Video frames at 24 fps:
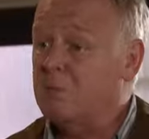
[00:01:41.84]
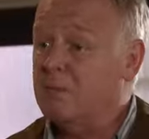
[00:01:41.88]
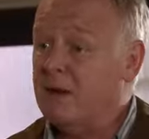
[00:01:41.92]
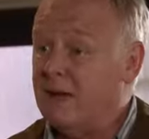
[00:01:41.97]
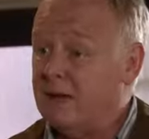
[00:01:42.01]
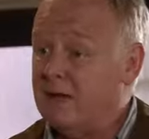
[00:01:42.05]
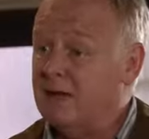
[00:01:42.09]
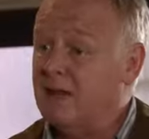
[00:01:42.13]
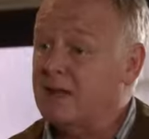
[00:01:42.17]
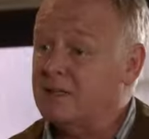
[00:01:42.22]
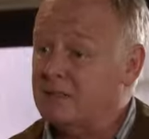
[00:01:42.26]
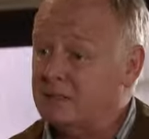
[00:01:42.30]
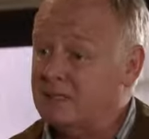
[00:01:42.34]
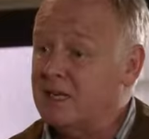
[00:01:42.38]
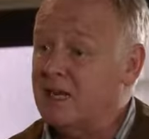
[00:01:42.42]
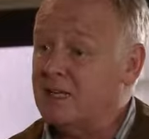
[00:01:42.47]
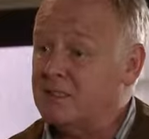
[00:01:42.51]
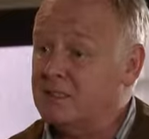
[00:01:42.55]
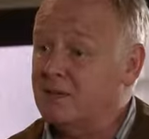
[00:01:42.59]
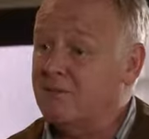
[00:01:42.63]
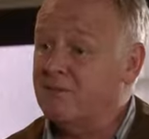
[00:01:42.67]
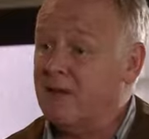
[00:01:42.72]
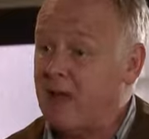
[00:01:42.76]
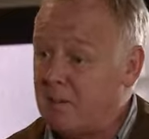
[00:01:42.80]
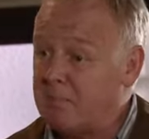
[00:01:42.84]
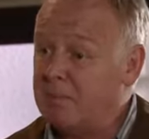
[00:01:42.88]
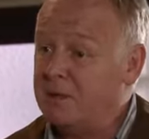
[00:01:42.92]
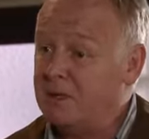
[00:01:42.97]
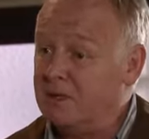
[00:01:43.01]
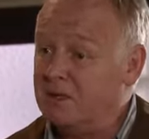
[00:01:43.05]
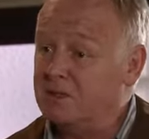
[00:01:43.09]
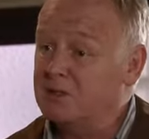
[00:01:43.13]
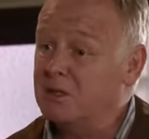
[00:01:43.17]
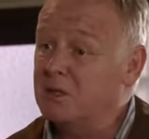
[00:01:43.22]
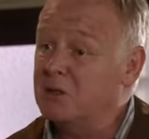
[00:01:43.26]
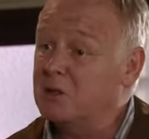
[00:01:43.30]
my last chance of
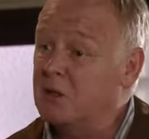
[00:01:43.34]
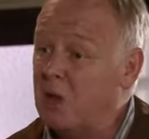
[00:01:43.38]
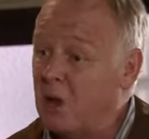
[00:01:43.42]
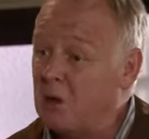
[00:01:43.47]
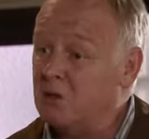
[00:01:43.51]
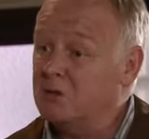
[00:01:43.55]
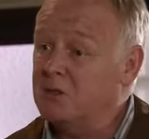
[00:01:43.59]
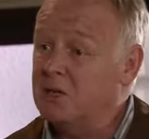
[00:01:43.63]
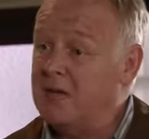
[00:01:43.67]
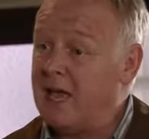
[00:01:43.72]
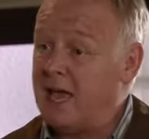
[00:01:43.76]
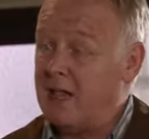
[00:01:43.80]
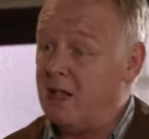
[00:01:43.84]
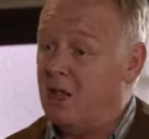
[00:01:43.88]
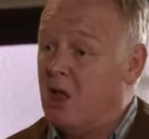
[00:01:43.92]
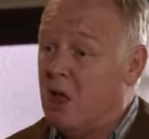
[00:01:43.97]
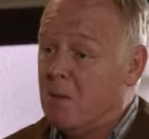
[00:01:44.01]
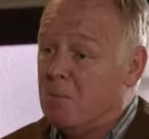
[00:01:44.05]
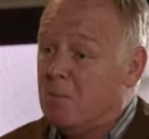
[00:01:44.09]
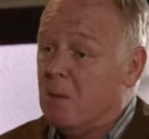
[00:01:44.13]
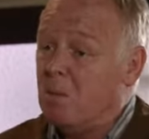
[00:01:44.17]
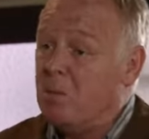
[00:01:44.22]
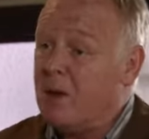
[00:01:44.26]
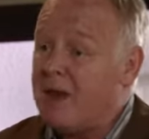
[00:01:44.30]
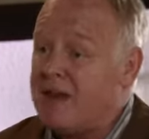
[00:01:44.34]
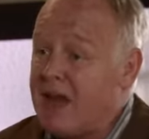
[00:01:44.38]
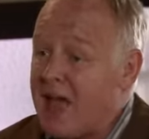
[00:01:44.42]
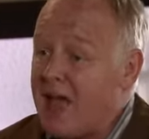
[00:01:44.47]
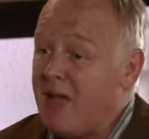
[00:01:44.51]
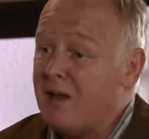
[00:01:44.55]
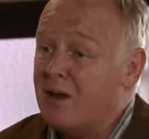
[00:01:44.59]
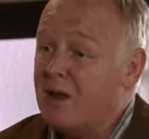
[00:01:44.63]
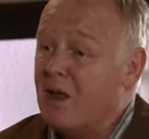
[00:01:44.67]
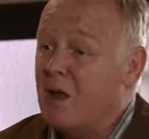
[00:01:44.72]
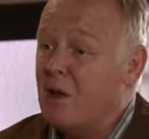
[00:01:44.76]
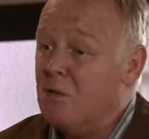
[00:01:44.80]
happiness had gone, Gail. But when
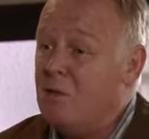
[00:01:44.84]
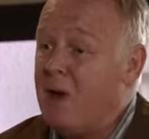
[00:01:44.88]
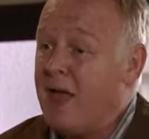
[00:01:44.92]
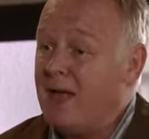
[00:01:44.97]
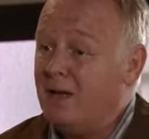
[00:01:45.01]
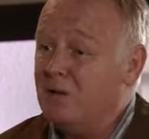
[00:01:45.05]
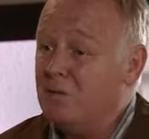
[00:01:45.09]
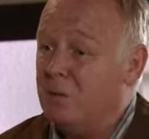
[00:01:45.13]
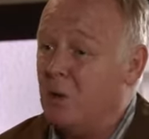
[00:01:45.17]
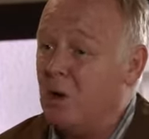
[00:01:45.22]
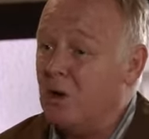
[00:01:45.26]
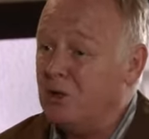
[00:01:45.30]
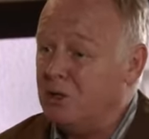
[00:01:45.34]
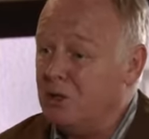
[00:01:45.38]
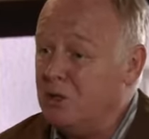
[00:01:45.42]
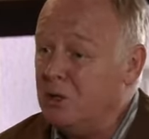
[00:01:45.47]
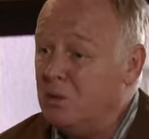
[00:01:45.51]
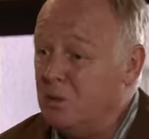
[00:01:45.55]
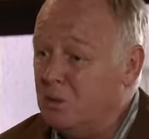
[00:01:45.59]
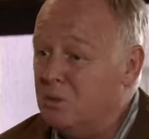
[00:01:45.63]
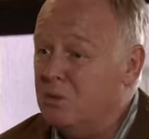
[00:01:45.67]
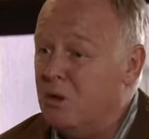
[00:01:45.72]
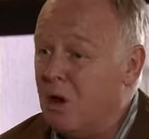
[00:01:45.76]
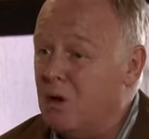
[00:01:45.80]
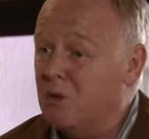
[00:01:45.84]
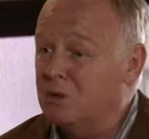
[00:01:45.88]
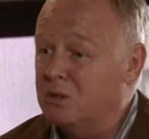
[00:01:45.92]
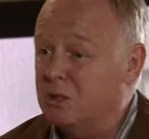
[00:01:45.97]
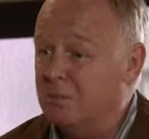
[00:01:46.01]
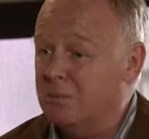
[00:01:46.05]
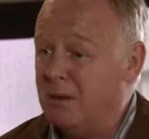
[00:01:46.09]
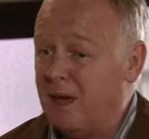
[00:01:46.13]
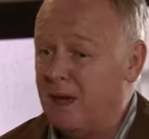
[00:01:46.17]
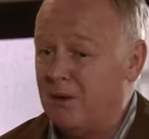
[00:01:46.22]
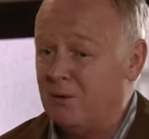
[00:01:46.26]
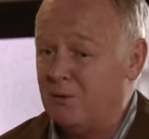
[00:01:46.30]
I read what you wrote
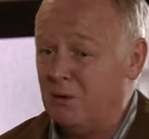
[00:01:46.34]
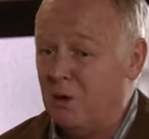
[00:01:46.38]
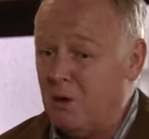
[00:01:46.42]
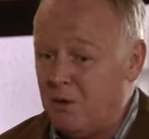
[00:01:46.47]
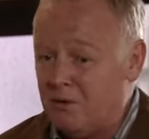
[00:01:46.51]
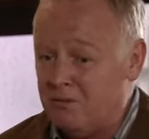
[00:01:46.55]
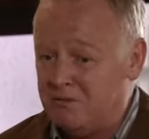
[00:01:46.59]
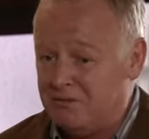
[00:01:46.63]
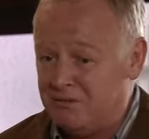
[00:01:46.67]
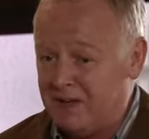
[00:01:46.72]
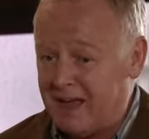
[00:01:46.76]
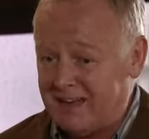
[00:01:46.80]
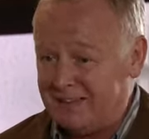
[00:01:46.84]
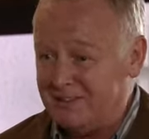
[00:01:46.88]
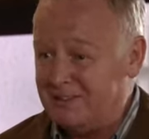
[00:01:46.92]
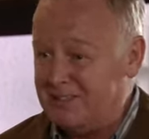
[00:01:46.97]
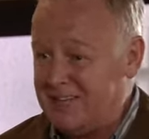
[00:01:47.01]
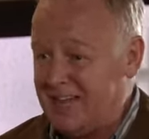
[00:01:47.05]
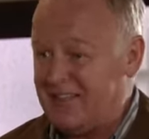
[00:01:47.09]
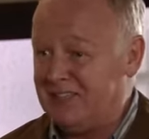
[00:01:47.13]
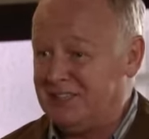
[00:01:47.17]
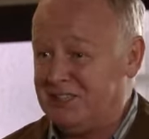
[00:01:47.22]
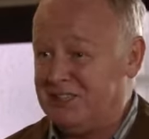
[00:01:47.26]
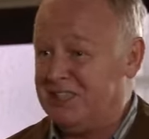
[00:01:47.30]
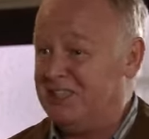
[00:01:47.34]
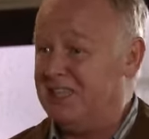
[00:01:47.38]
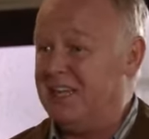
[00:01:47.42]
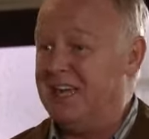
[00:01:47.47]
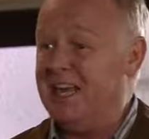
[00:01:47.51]
about love and destiny...